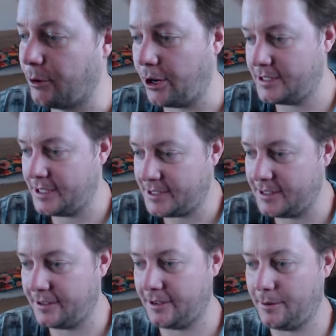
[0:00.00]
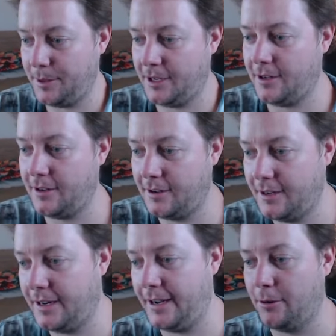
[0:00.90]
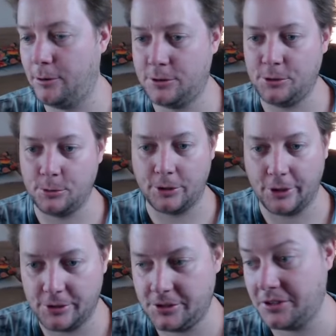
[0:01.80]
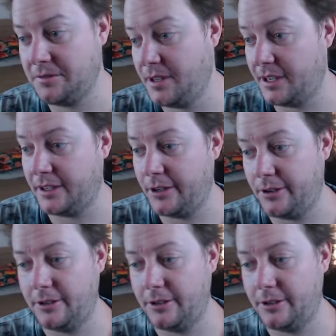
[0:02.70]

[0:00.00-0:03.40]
I tested it about an hour or 2 ago. So there you go.